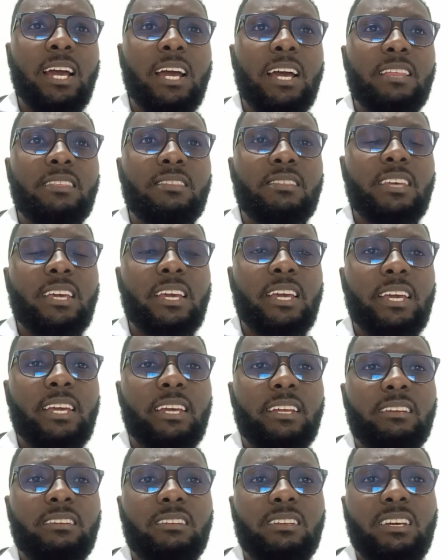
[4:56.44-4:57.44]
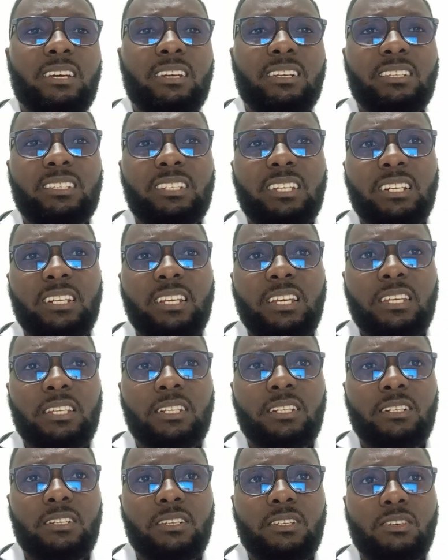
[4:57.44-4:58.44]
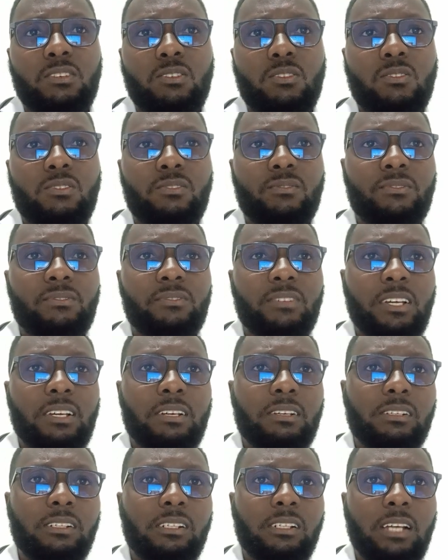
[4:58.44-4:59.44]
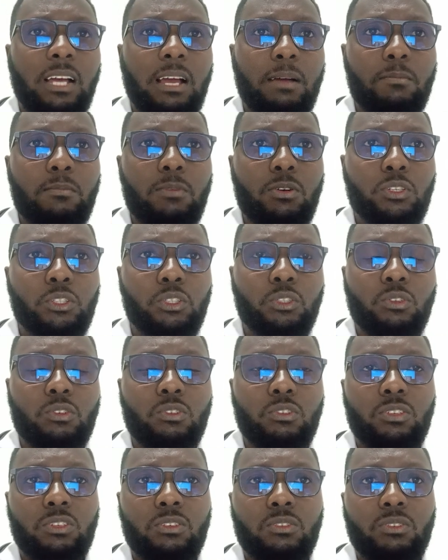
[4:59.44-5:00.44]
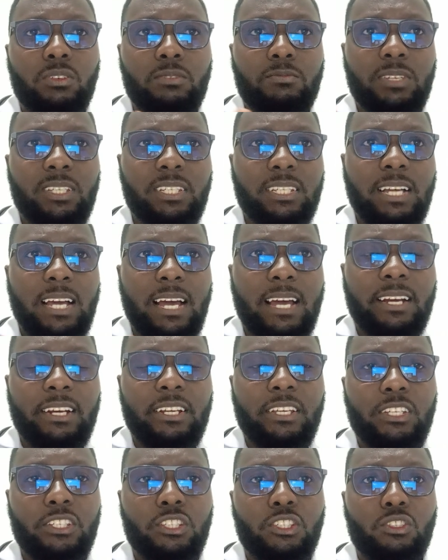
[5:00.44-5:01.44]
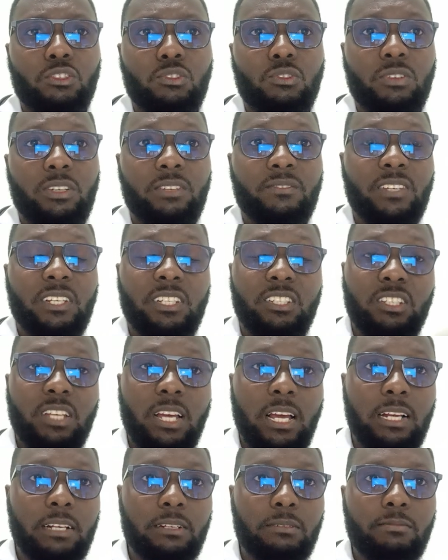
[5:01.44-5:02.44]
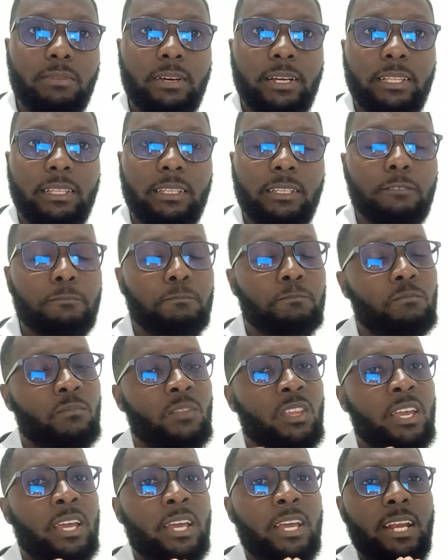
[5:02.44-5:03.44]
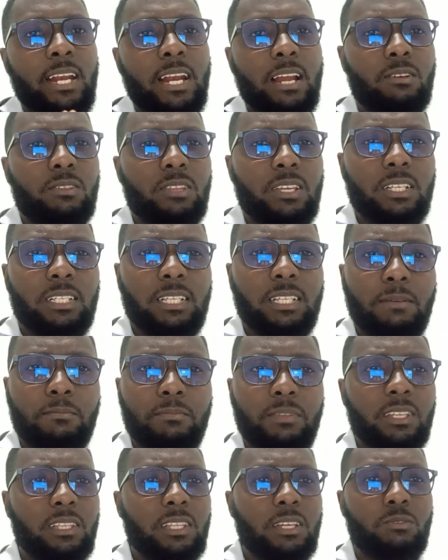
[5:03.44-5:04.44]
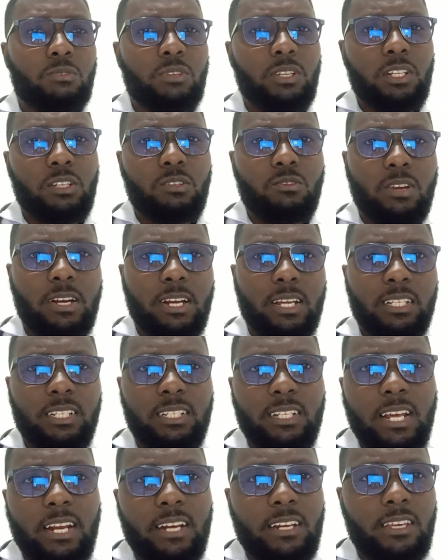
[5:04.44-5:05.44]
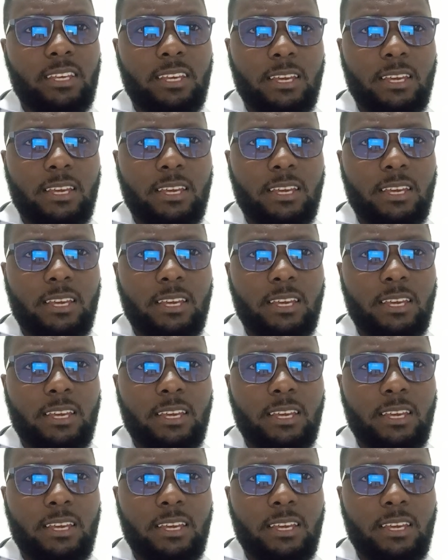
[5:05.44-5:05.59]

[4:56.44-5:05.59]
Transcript: and then recent history of abortion or miscarriage or even childbirth. Now, there is something that we need to understand